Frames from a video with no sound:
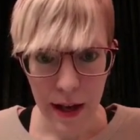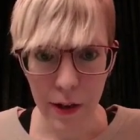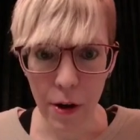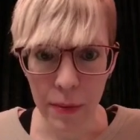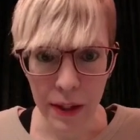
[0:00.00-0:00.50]
I
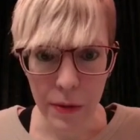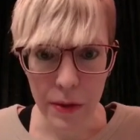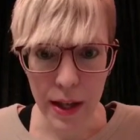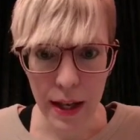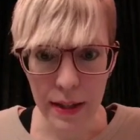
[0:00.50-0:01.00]
call my
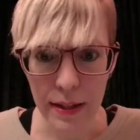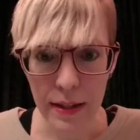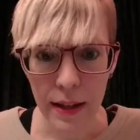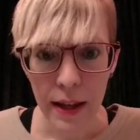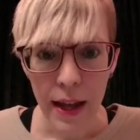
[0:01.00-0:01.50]
use
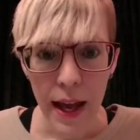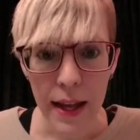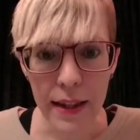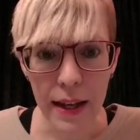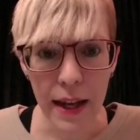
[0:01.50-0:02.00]
case,
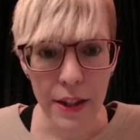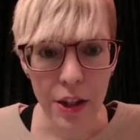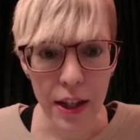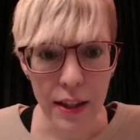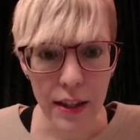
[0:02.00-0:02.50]
and then I
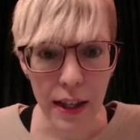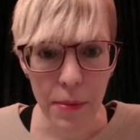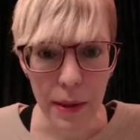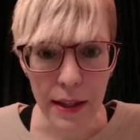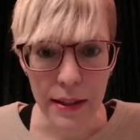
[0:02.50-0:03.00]
check the
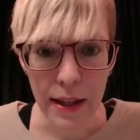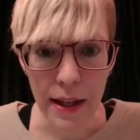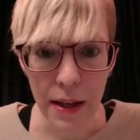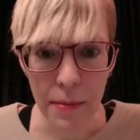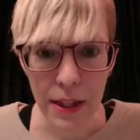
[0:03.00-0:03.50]
database
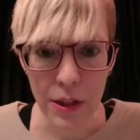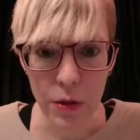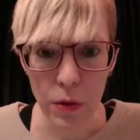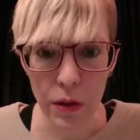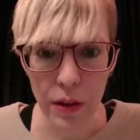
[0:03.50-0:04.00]
and I make
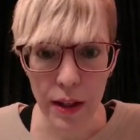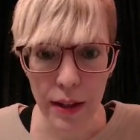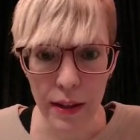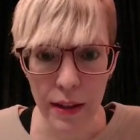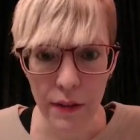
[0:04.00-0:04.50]
sure
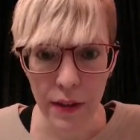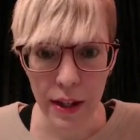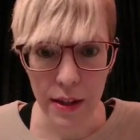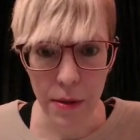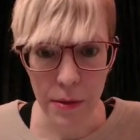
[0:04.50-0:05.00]
that the
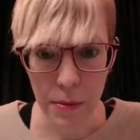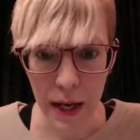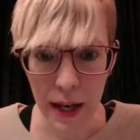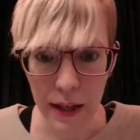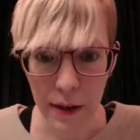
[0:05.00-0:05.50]
device comes
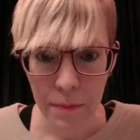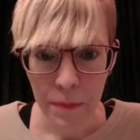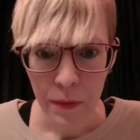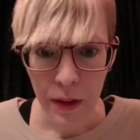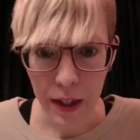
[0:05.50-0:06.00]
back
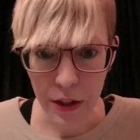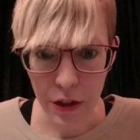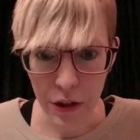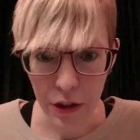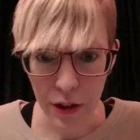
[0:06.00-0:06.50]
like it
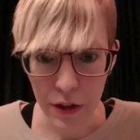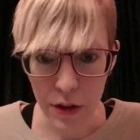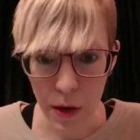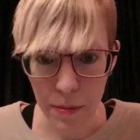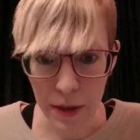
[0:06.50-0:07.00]
should.
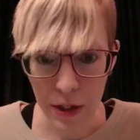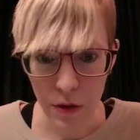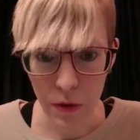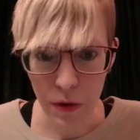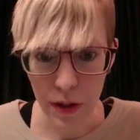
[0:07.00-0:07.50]
So I make
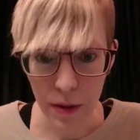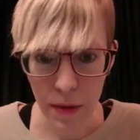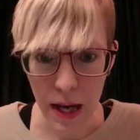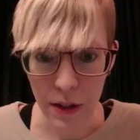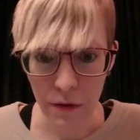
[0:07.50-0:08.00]
sure that the
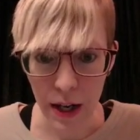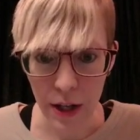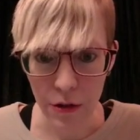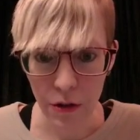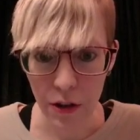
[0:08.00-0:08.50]

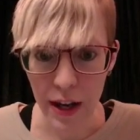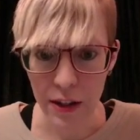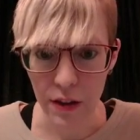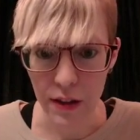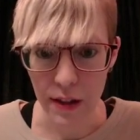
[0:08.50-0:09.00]
manufacturer
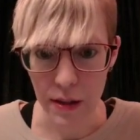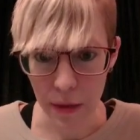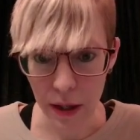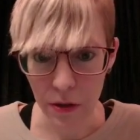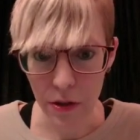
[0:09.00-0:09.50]
actually says
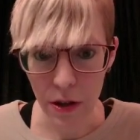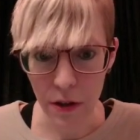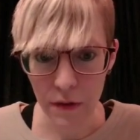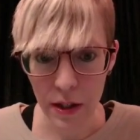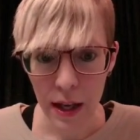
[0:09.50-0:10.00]

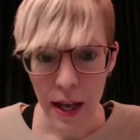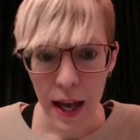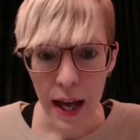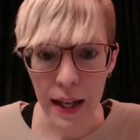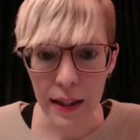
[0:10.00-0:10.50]
Microsoft
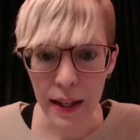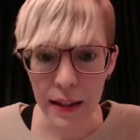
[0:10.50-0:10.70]
and